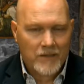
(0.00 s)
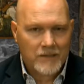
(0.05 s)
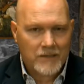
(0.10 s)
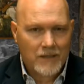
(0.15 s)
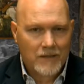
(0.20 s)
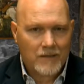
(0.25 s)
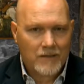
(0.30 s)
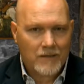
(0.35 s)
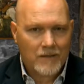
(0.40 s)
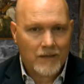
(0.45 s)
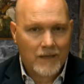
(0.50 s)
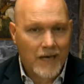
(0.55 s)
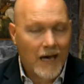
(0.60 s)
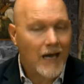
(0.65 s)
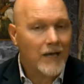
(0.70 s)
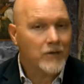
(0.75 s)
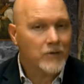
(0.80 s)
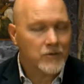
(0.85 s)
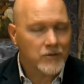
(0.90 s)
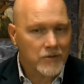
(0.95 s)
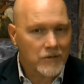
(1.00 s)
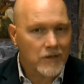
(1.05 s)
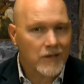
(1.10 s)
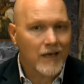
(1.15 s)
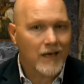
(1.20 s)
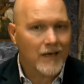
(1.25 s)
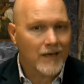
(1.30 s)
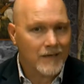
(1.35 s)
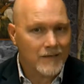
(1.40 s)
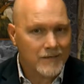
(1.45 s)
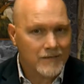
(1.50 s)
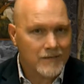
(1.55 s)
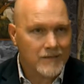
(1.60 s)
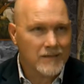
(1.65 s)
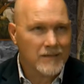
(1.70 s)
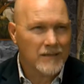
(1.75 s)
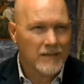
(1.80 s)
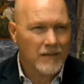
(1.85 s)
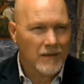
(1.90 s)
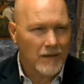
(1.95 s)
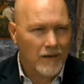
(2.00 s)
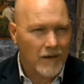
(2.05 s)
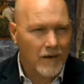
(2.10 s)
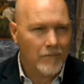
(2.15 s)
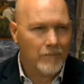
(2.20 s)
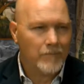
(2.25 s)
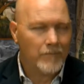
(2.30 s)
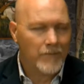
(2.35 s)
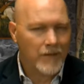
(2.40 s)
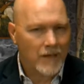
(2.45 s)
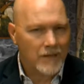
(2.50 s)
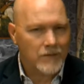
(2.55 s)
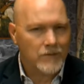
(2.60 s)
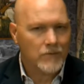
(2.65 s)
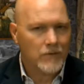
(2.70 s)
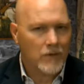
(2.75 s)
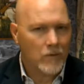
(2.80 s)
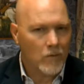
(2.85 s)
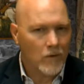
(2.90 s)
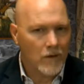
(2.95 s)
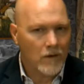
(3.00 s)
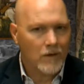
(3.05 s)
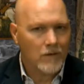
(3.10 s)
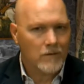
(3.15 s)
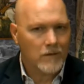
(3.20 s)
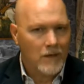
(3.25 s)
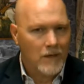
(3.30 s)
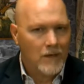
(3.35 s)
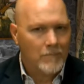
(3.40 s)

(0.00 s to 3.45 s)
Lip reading: is that the guy usually ends up not doing well